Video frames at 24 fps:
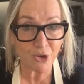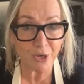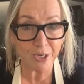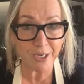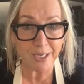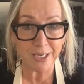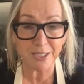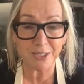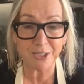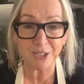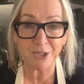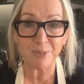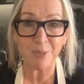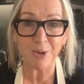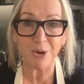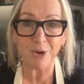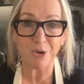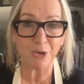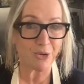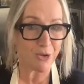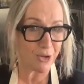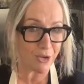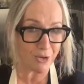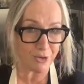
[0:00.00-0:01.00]
join in
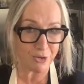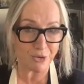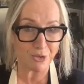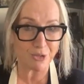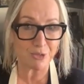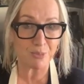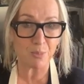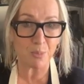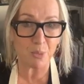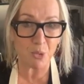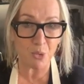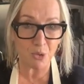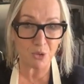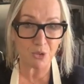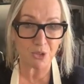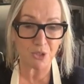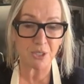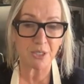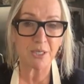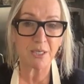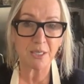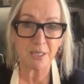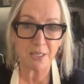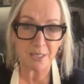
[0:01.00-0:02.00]
tomorrow, you can use
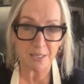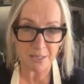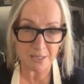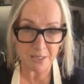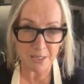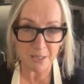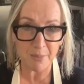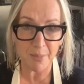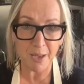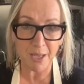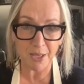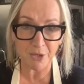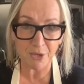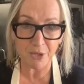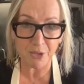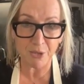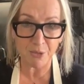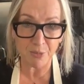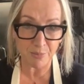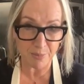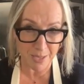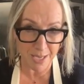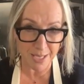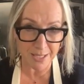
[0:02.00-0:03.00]
bought
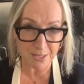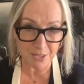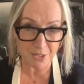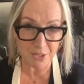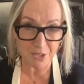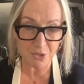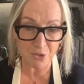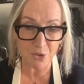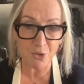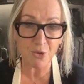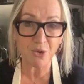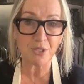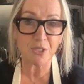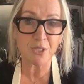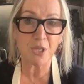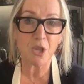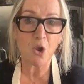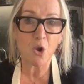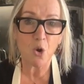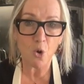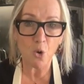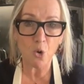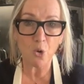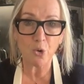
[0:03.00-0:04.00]
tomato pasta sauce,
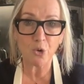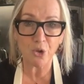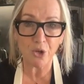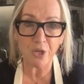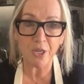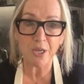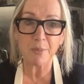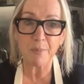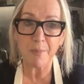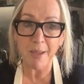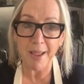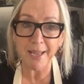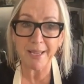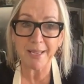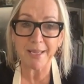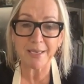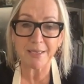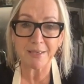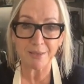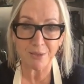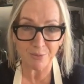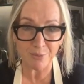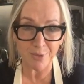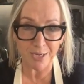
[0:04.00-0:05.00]
or you can make
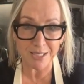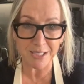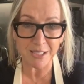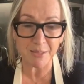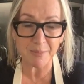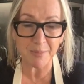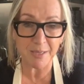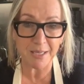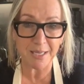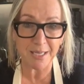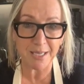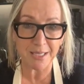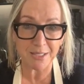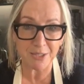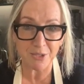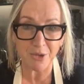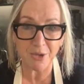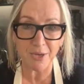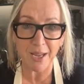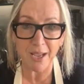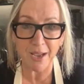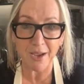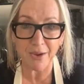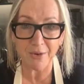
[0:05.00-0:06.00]
it. The recipe is
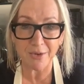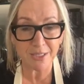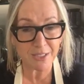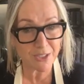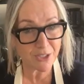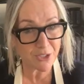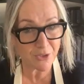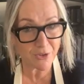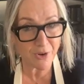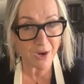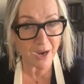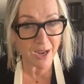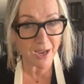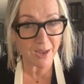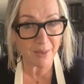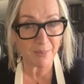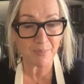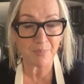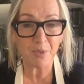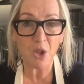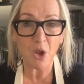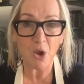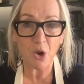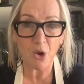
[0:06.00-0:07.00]
on our
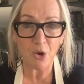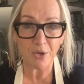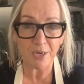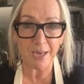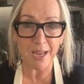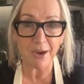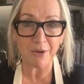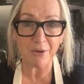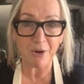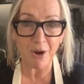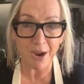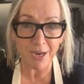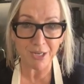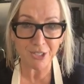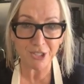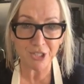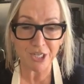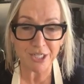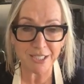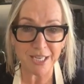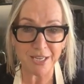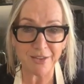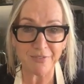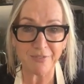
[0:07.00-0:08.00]
Instagram, on our
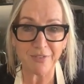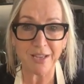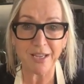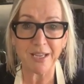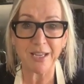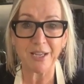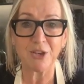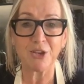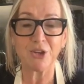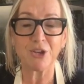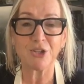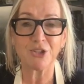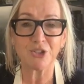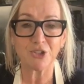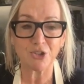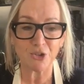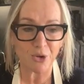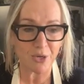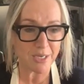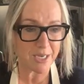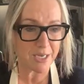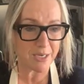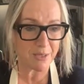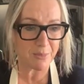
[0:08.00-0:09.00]
IGTV, and you can
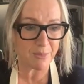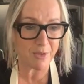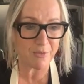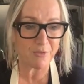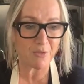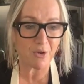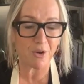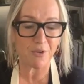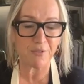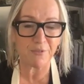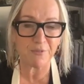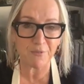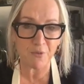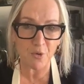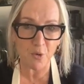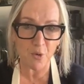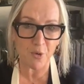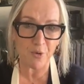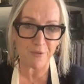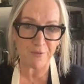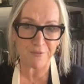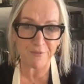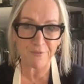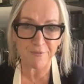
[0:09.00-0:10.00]
join in. We've got
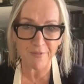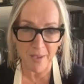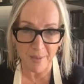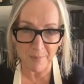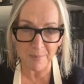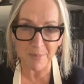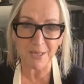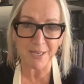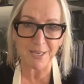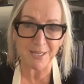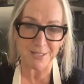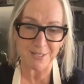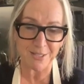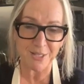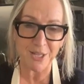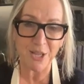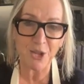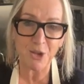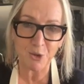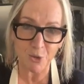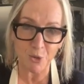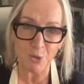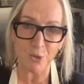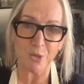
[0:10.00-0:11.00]
4 fabulous
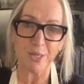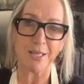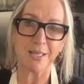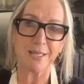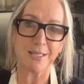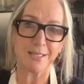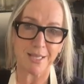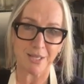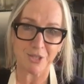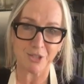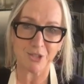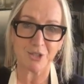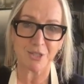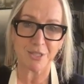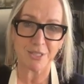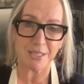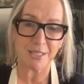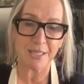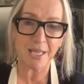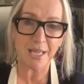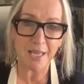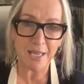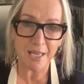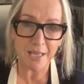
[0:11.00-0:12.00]
cooking
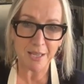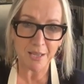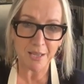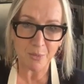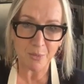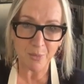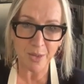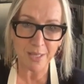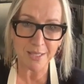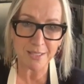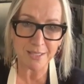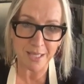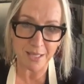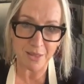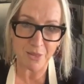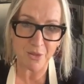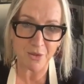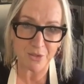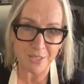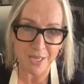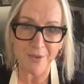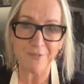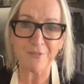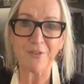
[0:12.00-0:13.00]
sessions, Wednesday,
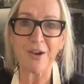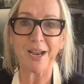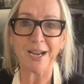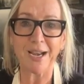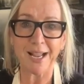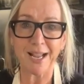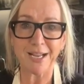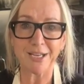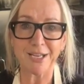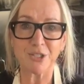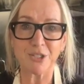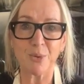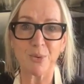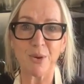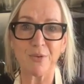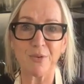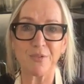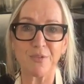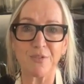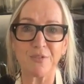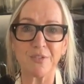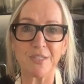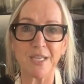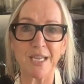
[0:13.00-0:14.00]
Thursday, Friday at
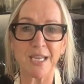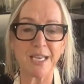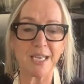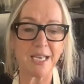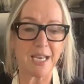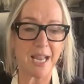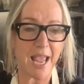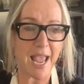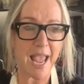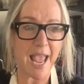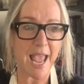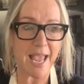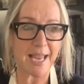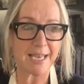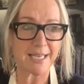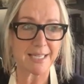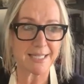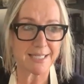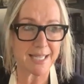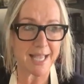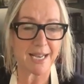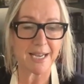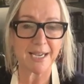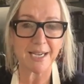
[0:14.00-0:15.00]
12:15, and
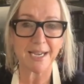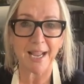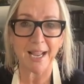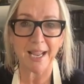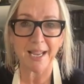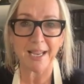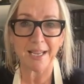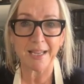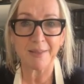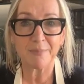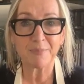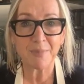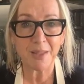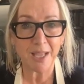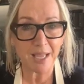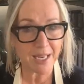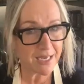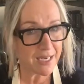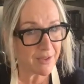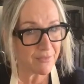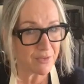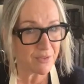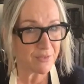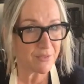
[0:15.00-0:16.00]
Saturday
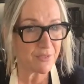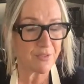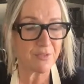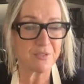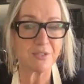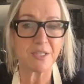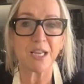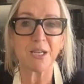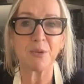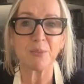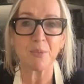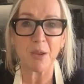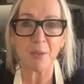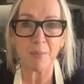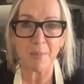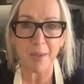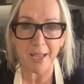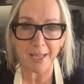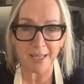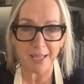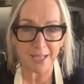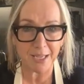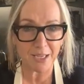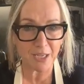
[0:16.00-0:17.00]
11:15 we're
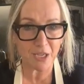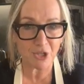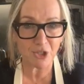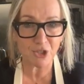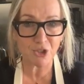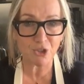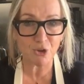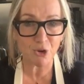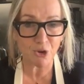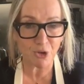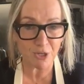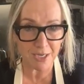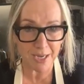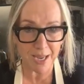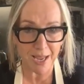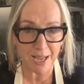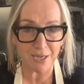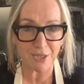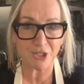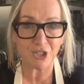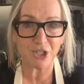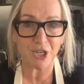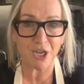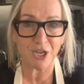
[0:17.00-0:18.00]
making
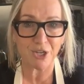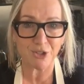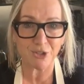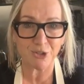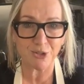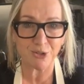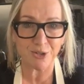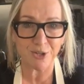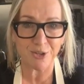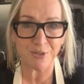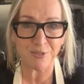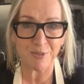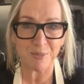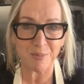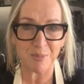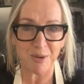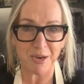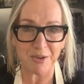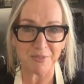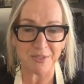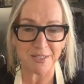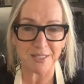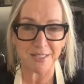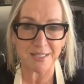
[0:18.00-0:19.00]
shortcut shakshuka for
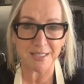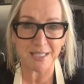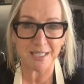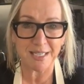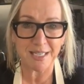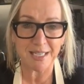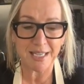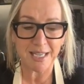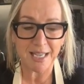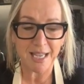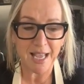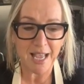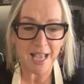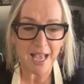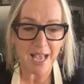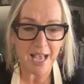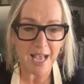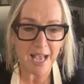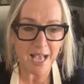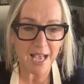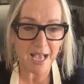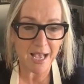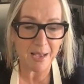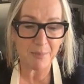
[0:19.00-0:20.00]
breakfast.
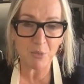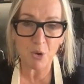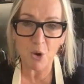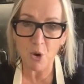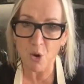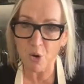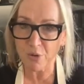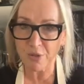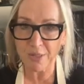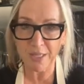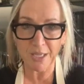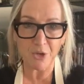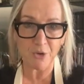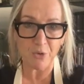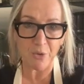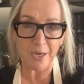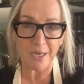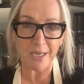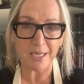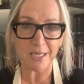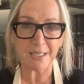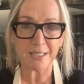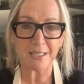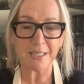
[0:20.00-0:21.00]
All the
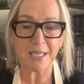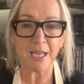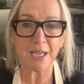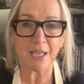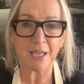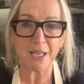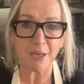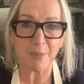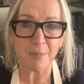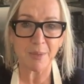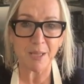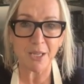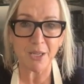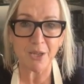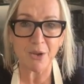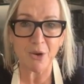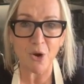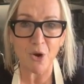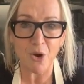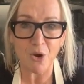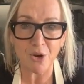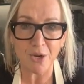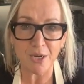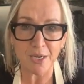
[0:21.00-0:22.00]
ingredients are going to be
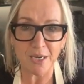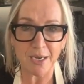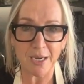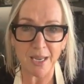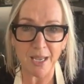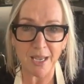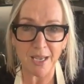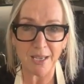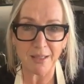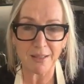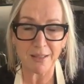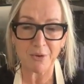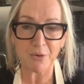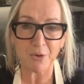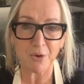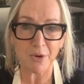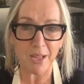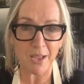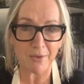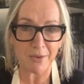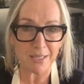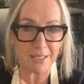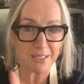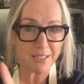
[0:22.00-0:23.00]
on, they're on
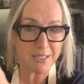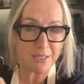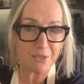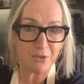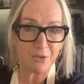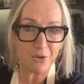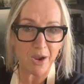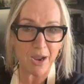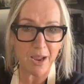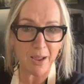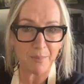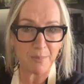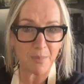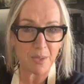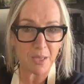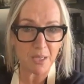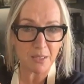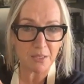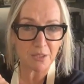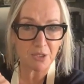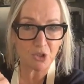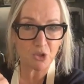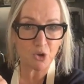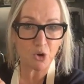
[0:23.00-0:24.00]
our Instagram
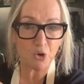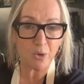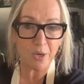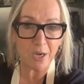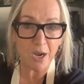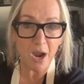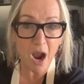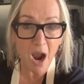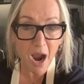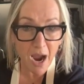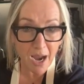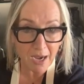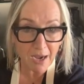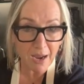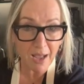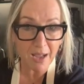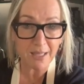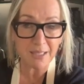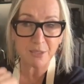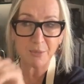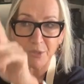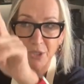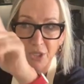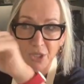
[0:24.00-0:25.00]
story
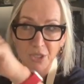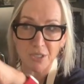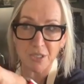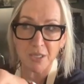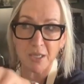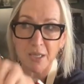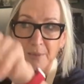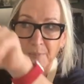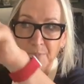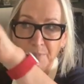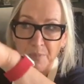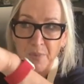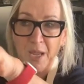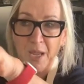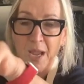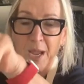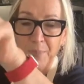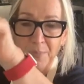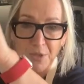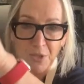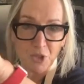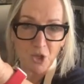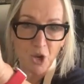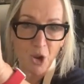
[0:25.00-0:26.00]
highlights, which is
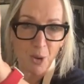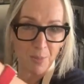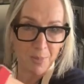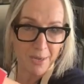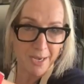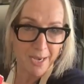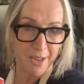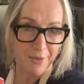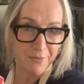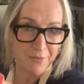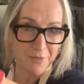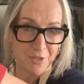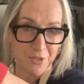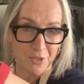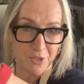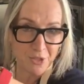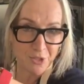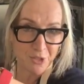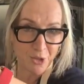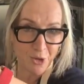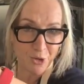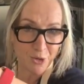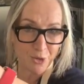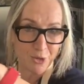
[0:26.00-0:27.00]
up the top left
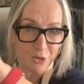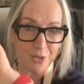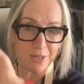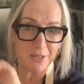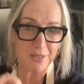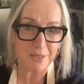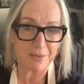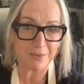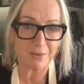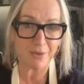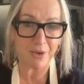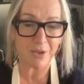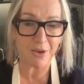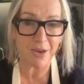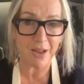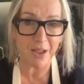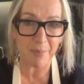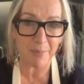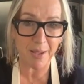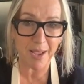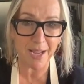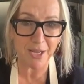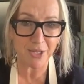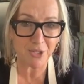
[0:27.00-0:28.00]
circle on
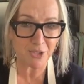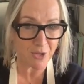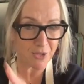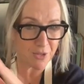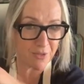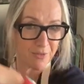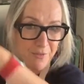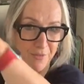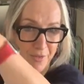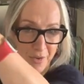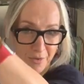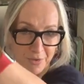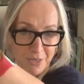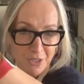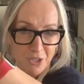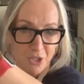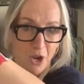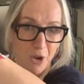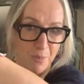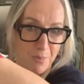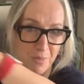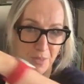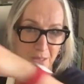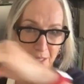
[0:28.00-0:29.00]
our page, not the very
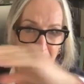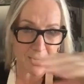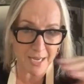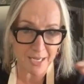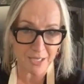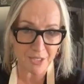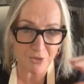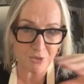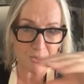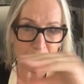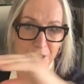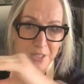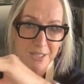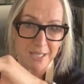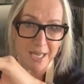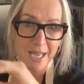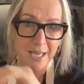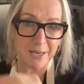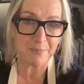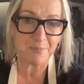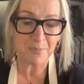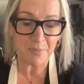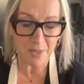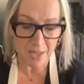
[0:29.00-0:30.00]
top, the next row
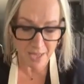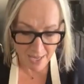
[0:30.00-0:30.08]
down.